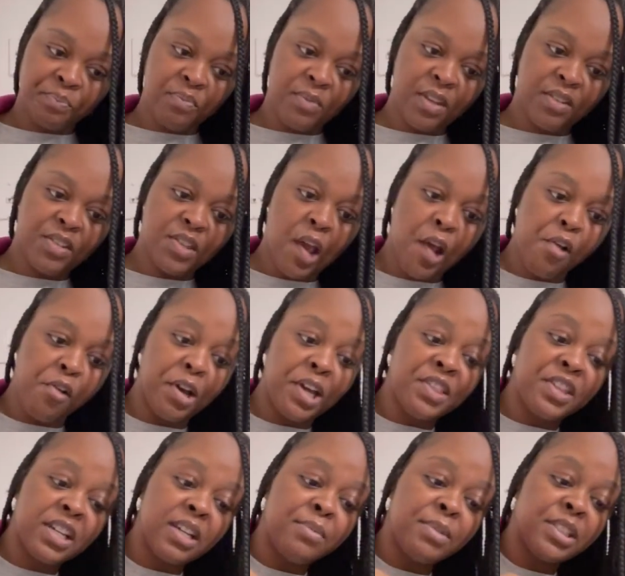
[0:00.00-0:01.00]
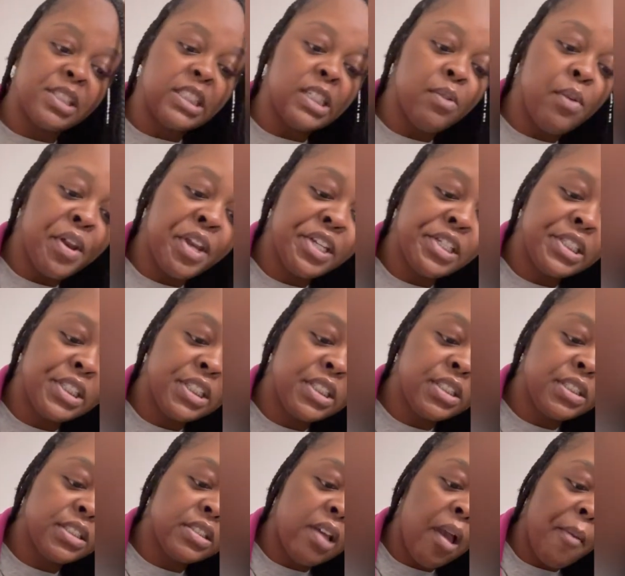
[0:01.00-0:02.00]
So I think I'm gonna take one of
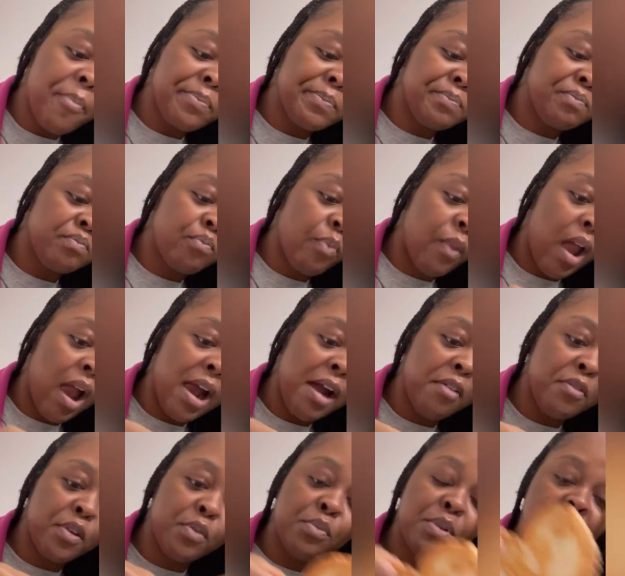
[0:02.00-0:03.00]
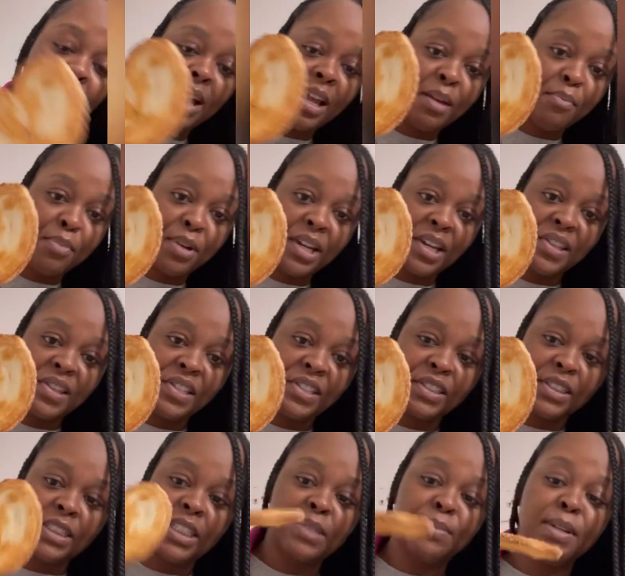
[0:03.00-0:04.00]
these I don't know what kind of bread
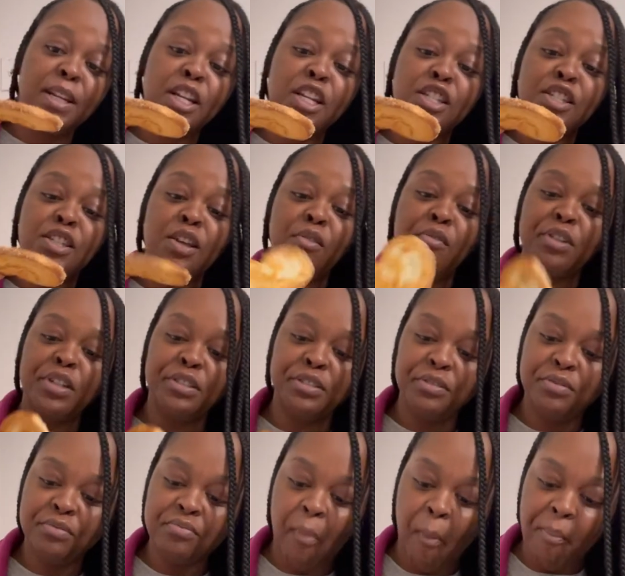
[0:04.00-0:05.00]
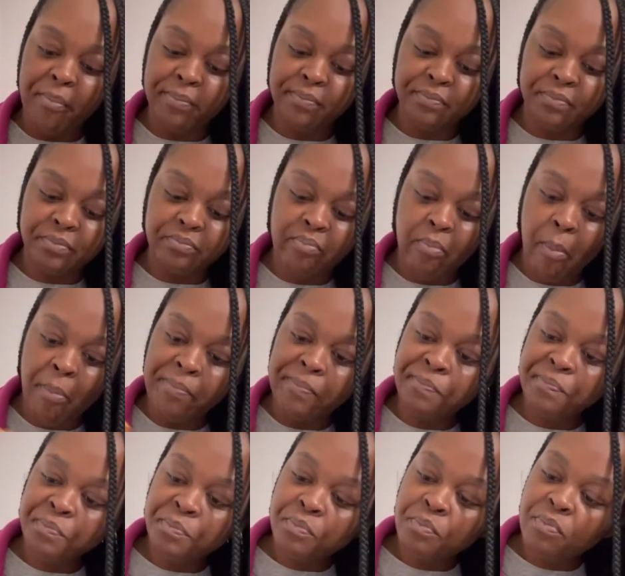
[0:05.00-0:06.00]
this is, but it is so cute.
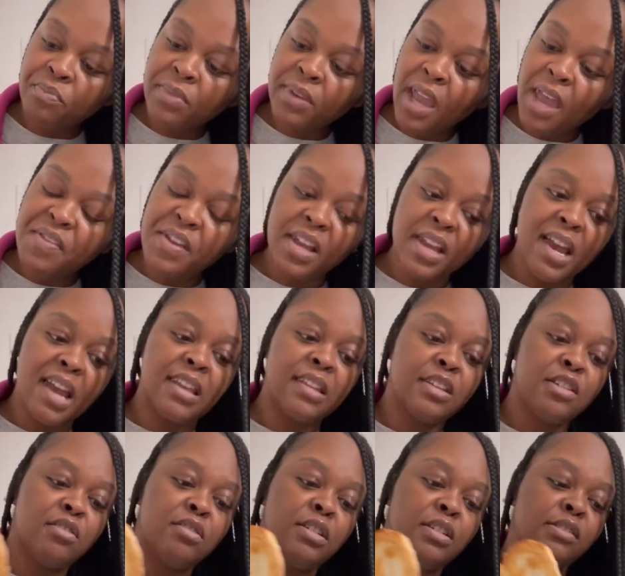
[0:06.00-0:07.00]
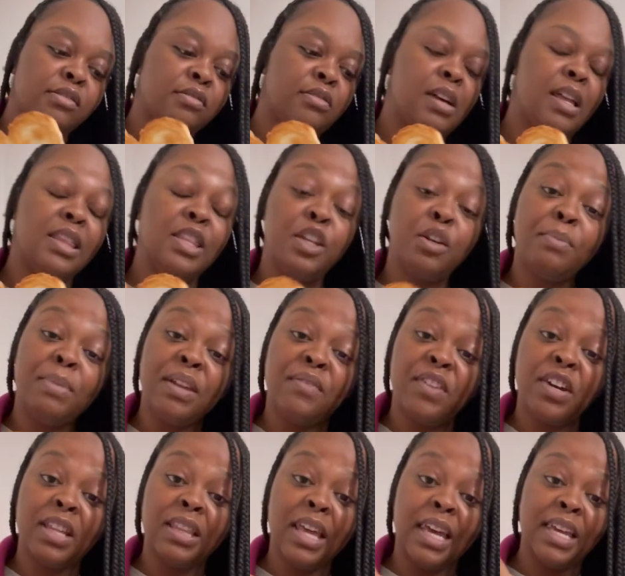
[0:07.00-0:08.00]
I think got a little a little bit of
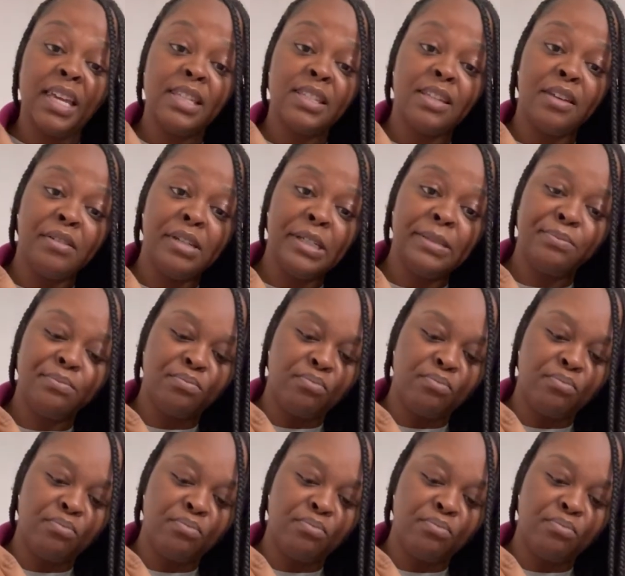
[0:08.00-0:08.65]
a glaze on it.